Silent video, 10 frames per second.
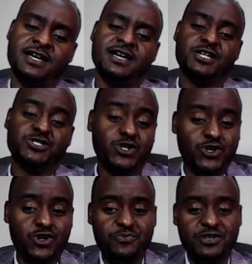
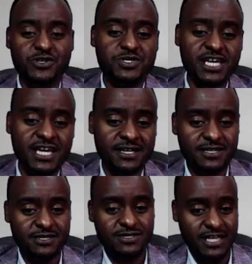So you see,
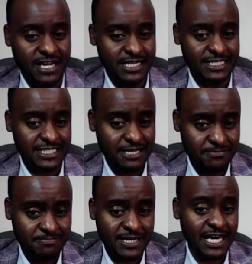there are
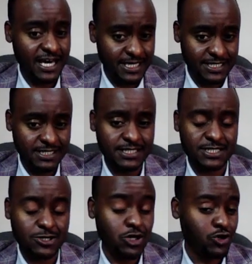some cases
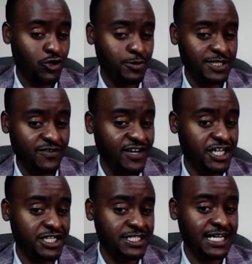or
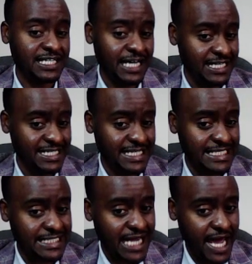observations that has this
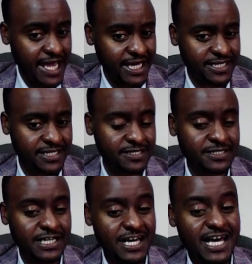strike,
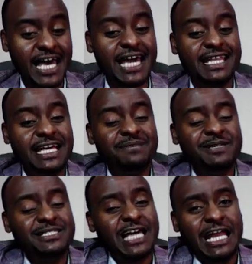and that
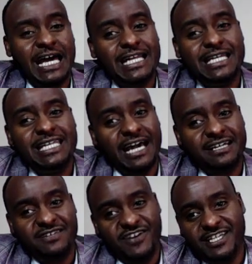means they are
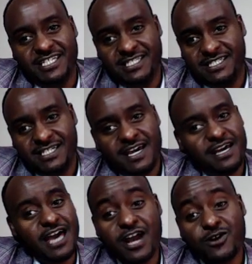deactivated. They
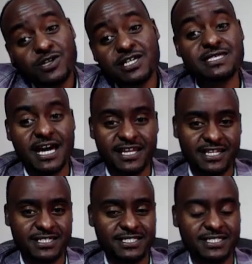are not in the
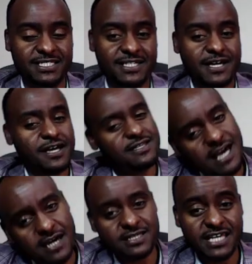analysis. They
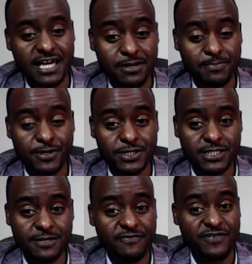are there in
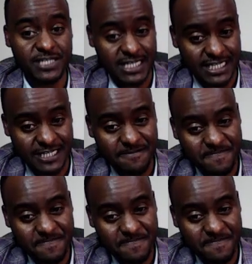person physically.